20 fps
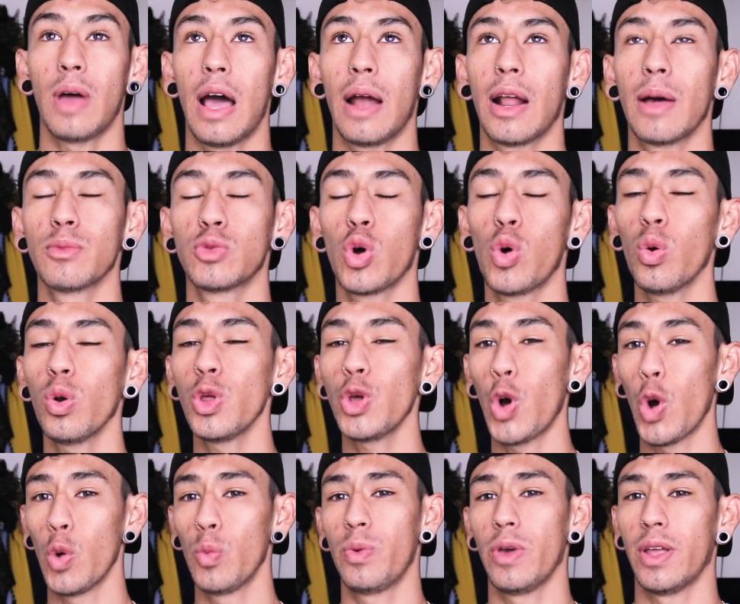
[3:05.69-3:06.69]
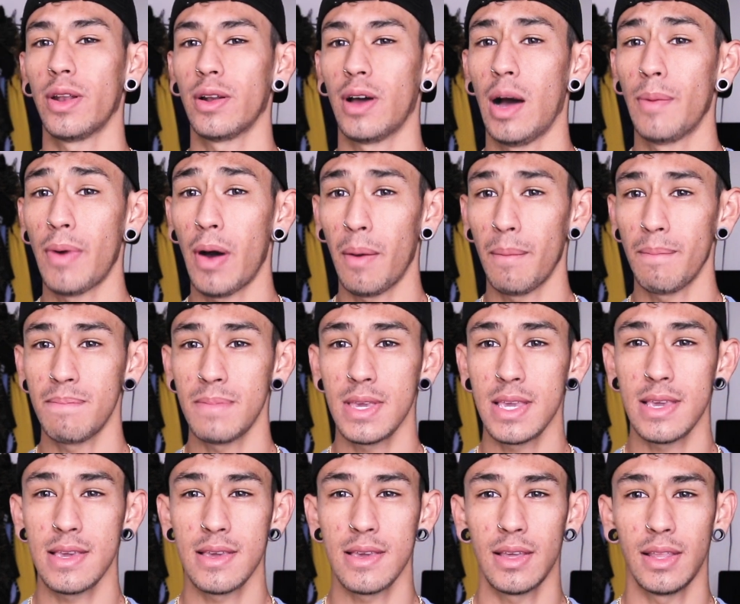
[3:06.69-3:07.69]
And I'm totally open about
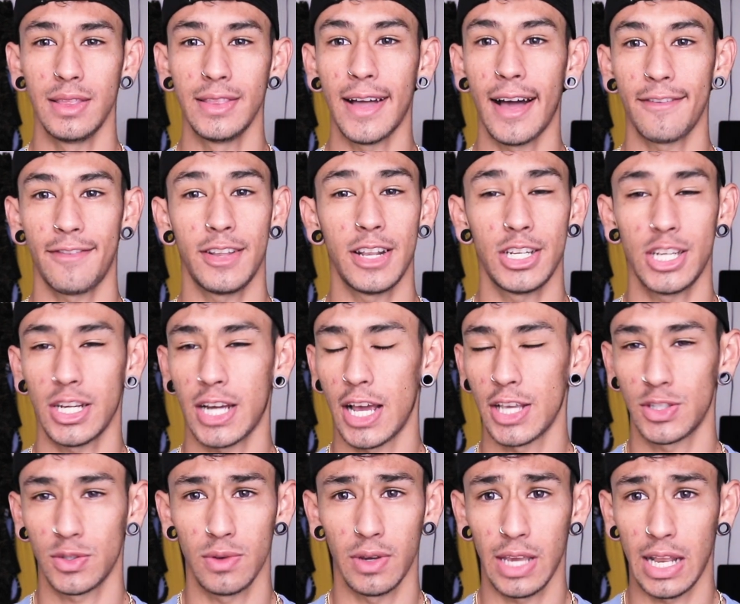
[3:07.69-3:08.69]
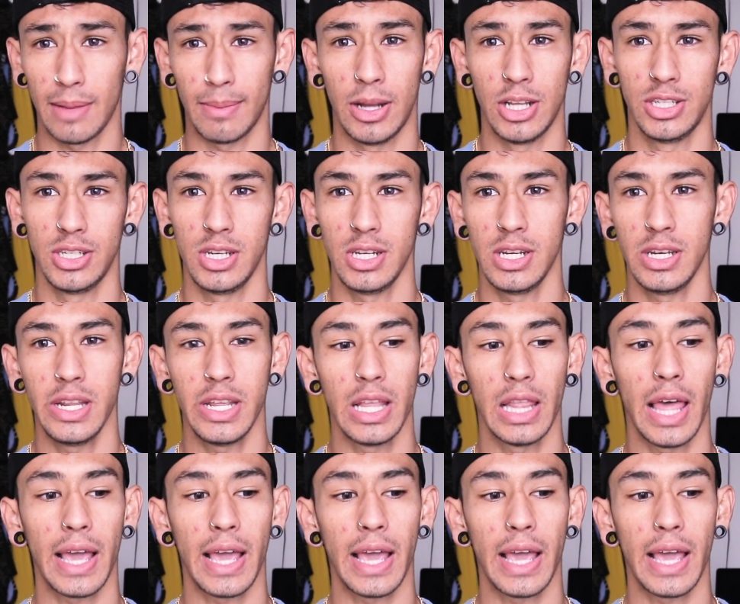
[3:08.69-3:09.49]
me not finishing high school and getting my GED.